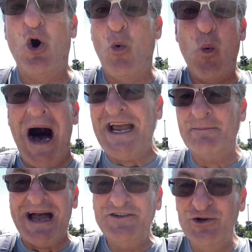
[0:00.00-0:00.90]
Why
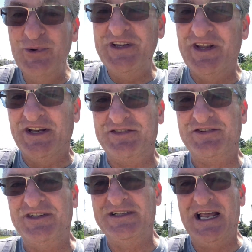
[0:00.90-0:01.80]
am I doing
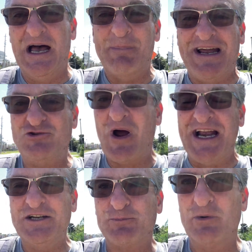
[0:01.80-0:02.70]
this? Am I
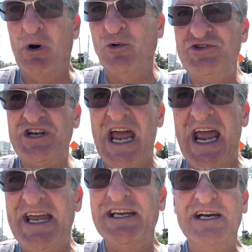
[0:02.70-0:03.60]
trying to promote
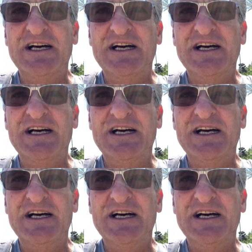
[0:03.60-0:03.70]
Jay?